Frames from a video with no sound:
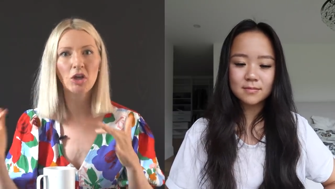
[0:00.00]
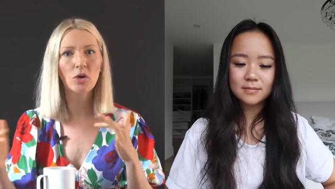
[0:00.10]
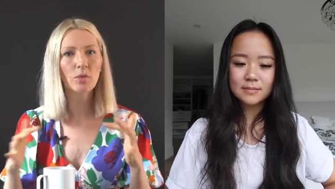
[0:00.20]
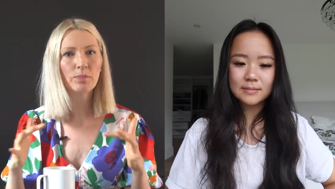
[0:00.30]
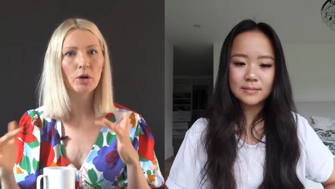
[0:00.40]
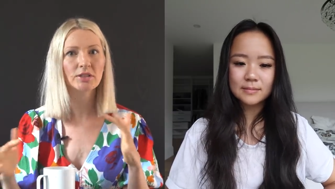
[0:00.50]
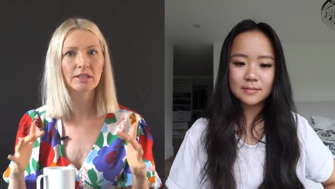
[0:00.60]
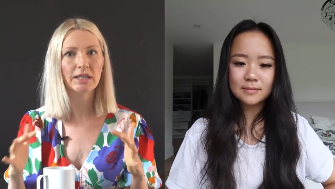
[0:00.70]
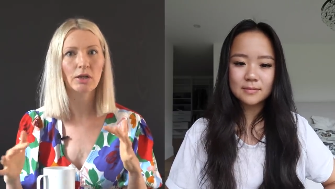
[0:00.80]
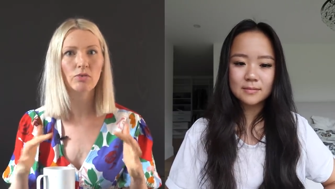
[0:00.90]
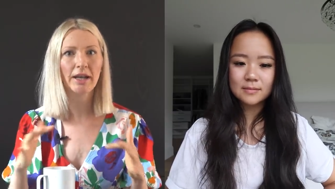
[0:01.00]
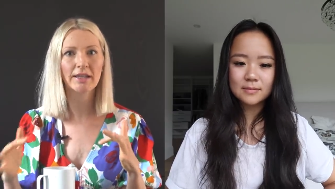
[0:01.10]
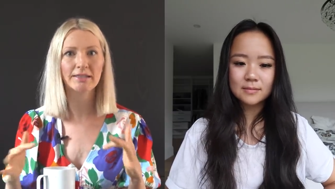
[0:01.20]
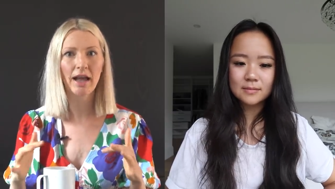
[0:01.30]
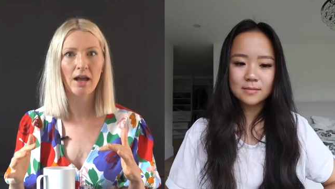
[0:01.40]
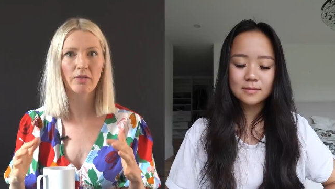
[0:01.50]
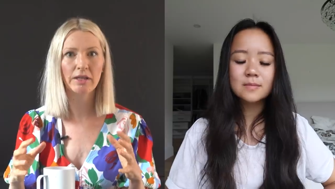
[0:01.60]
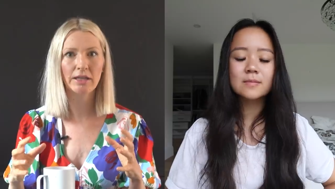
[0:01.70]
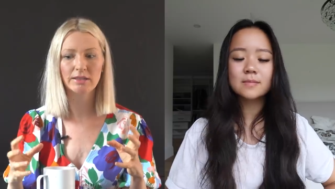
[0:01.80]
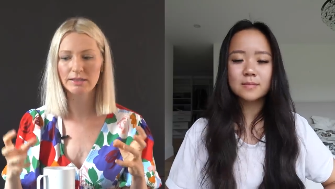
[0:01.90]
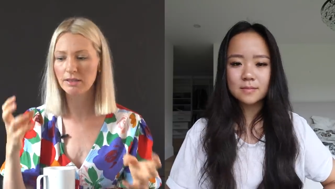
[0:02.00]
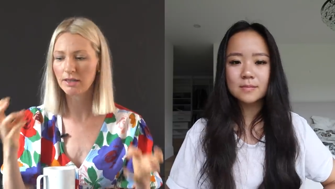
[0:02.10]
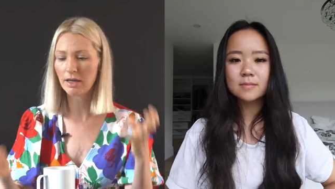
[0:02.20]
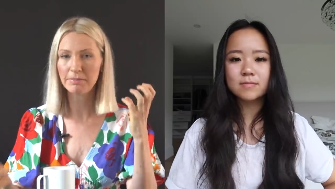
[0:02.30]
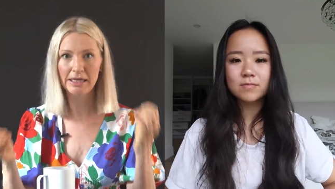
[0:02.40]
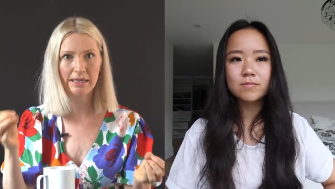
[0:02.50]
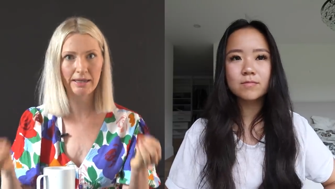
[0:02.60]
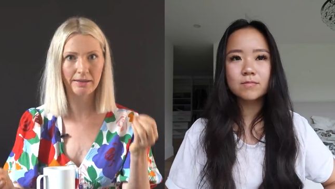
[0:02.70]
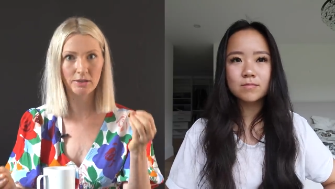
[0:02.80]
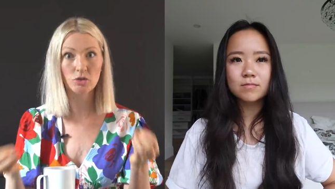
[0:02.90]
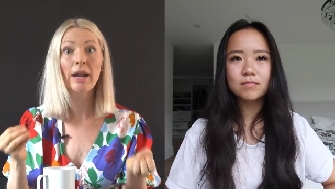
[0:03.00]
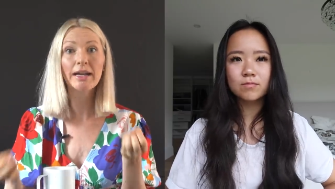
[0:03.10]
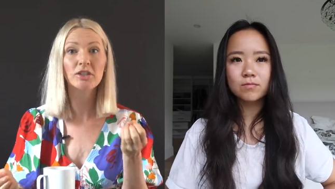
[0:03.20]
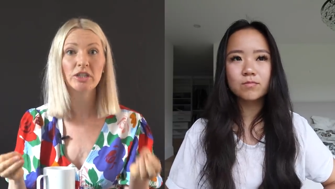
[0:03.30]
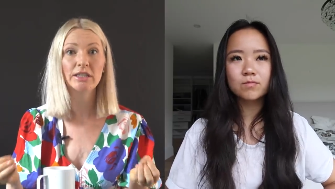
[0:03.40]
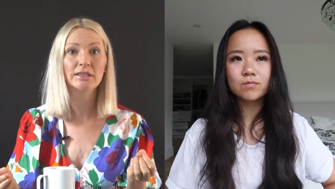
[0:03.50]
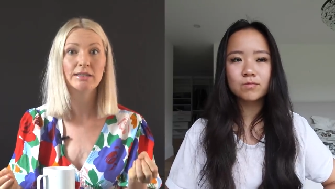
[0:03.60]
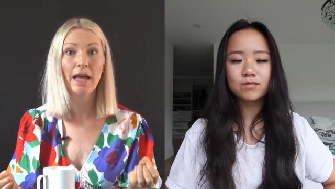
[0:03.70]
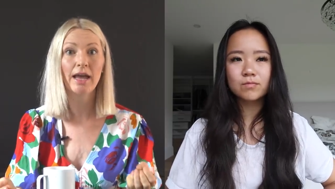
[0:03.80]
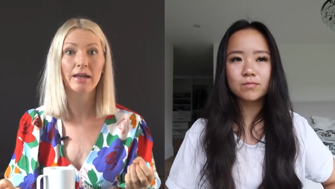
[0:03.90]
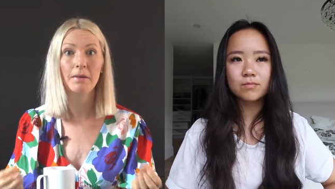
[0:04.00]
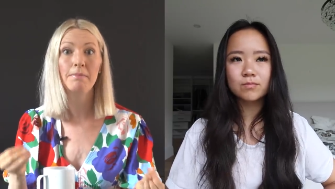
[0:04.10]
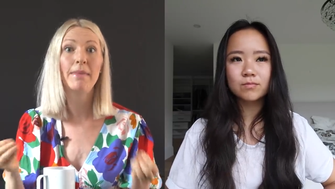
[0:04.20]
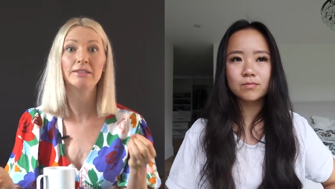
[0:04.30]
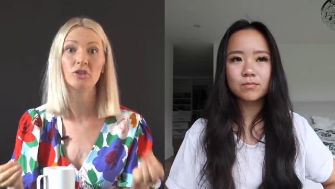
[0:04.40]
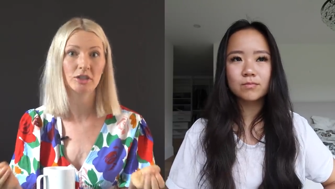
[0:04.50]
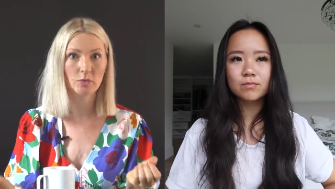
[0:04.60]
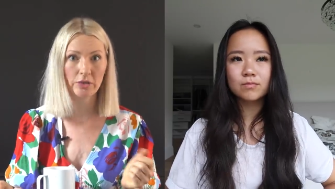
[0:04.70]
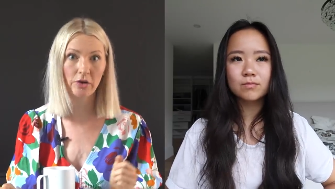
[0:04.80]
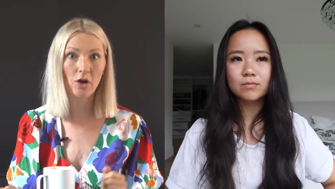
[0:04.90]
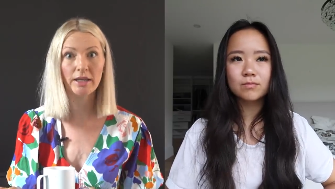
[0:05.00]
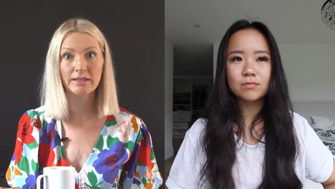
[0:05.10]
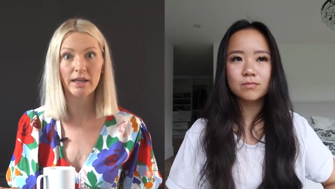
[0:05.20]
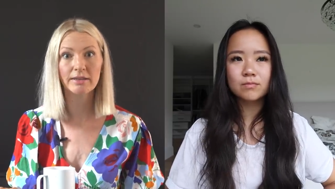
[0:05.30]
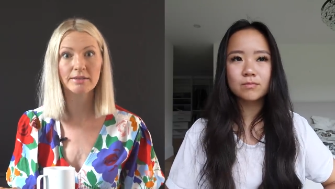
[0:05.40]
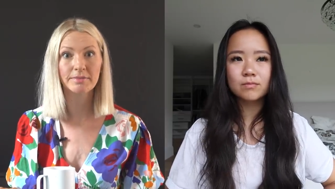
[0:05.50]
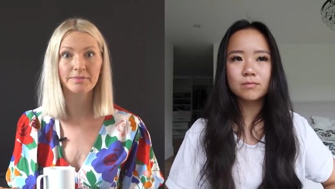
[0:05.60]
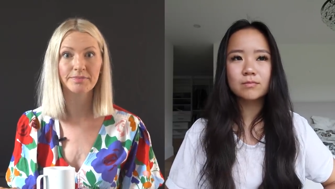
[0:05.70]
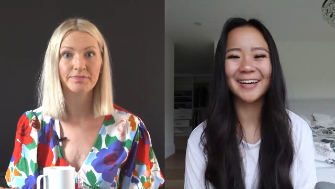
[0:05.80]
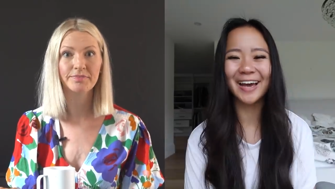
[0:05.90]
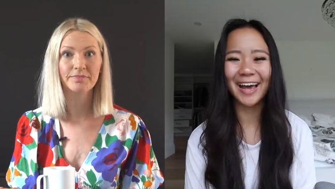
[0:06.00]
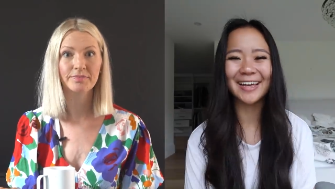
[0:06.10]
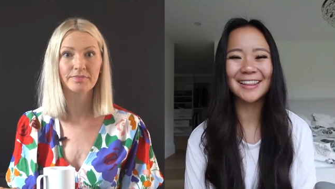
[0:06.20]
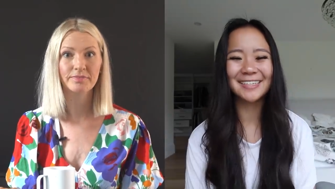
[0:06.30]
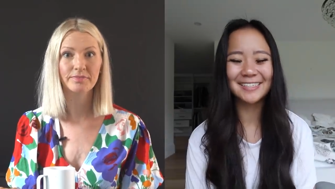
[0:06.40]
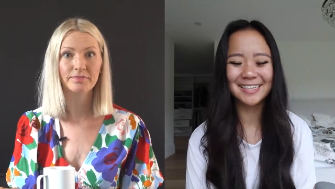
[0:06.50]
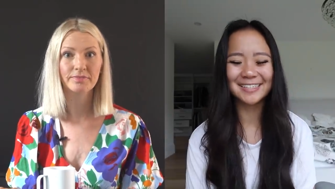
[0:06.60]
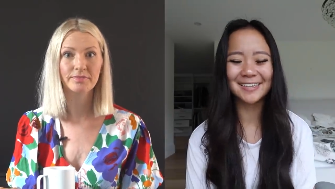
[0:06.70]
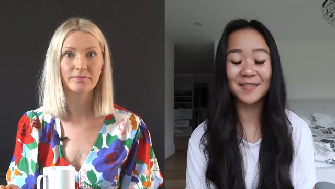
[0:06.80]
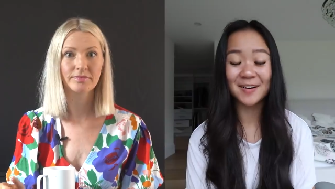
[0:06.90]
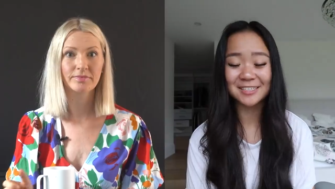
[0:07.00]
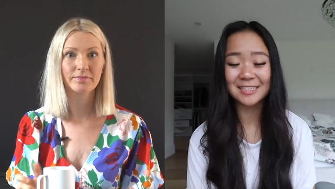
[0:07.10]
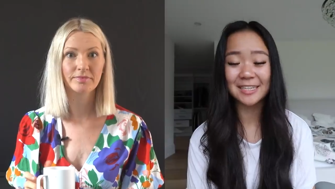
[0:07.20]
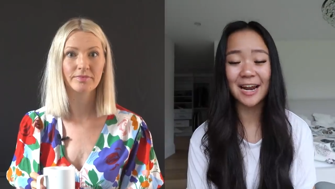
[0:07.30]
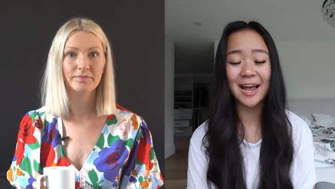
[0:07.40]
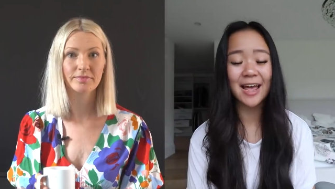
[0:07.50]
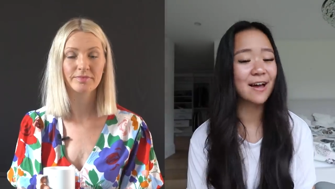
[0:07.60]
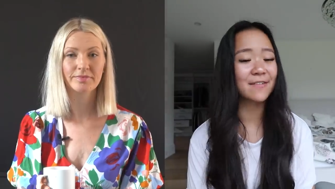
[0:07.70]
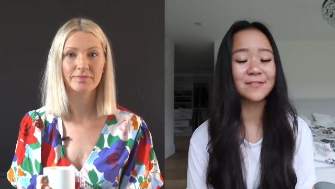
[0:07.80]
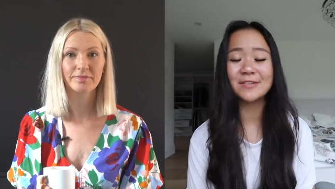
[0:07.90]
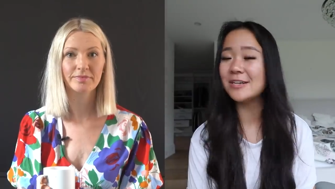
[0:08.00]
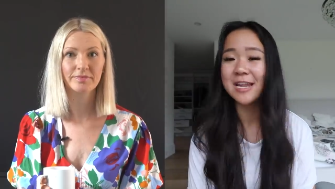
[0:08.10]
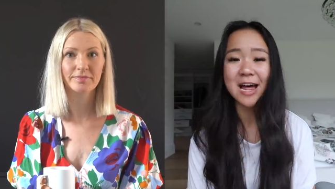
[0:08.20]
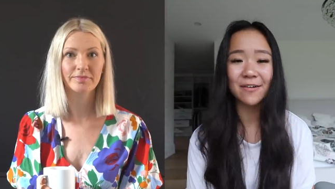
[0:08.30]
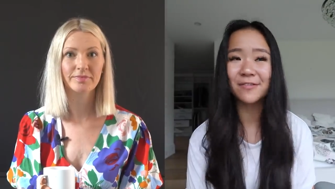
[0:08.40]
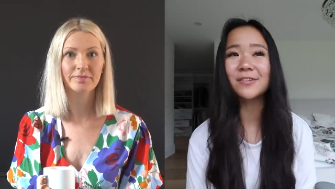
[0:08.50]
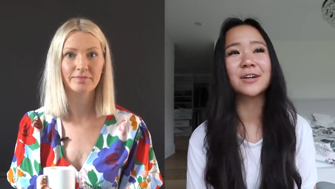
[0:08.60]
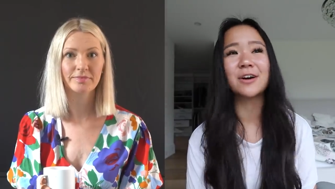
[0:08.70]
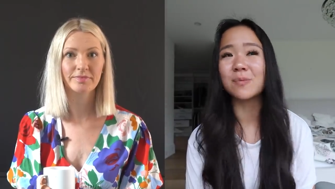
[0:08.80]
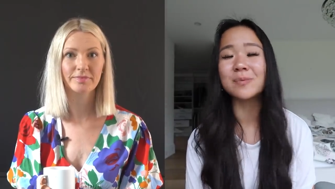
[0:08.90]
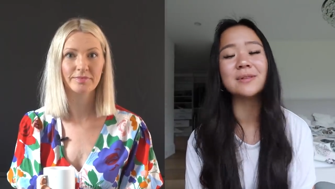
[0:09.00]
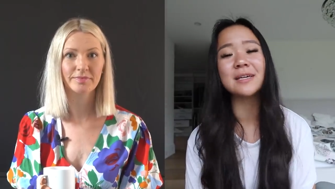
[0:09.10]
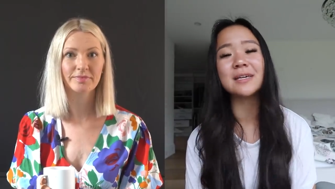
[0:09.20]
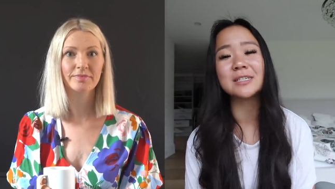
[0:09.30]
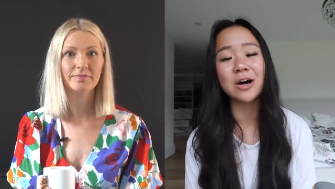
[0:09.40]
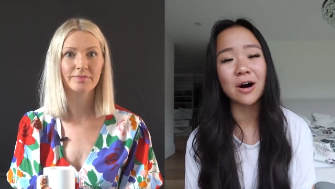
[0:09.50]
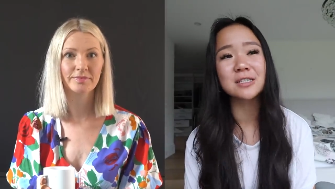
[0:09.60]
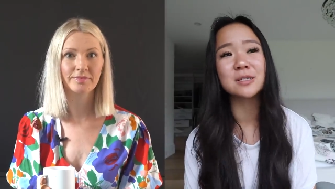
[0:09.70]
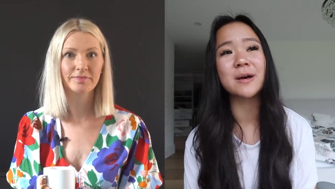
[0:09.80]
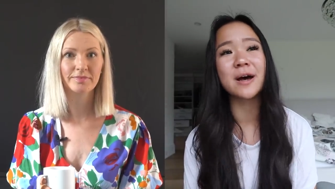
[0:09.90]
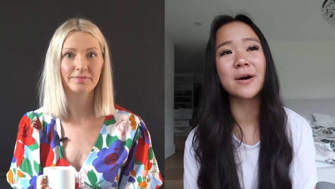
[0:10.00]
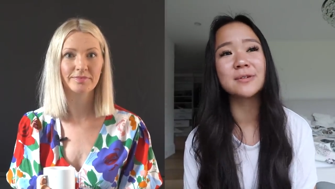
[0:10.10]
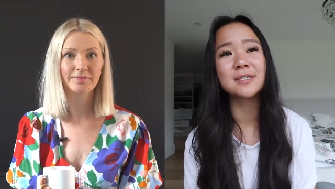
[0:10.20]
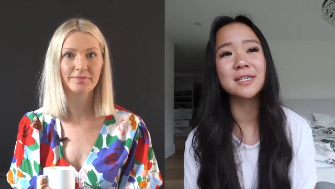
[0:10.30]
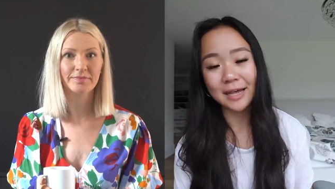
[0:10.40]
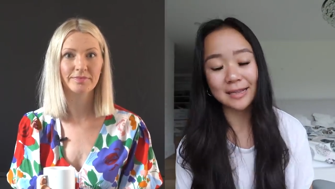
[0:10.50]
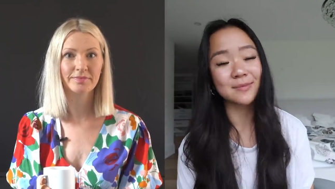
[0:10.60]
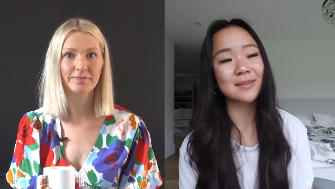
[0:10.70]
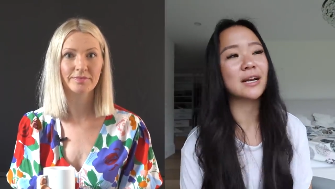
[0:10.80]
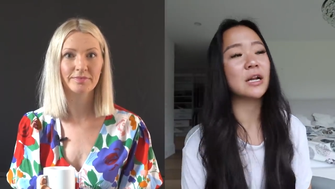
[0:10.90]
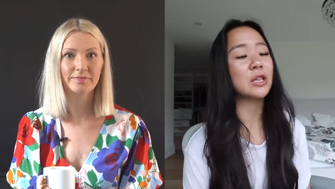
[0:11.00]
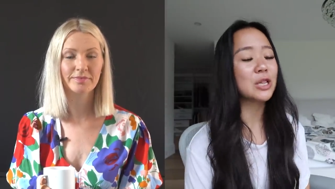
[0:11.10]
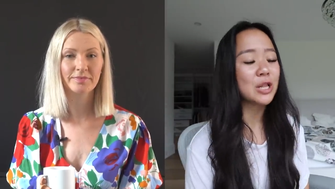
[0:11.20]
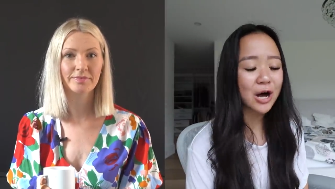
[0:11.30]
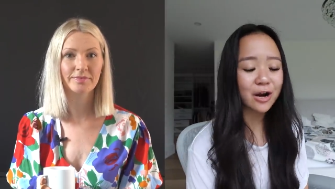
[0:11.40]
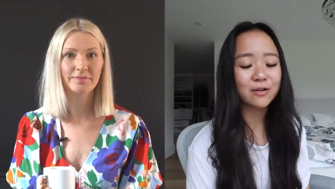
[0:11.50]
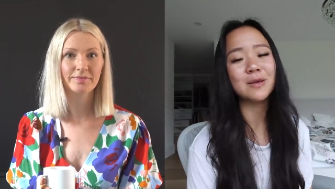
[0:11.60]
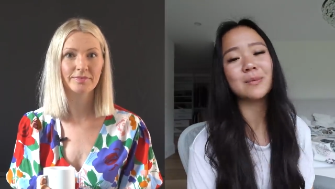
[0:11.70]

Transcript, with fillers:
Speaker 1: do you personally reconcile these competing strategies and messages with your content?
Speaker 2: Okay, this is a question that I have never openly talked about and something that a lot of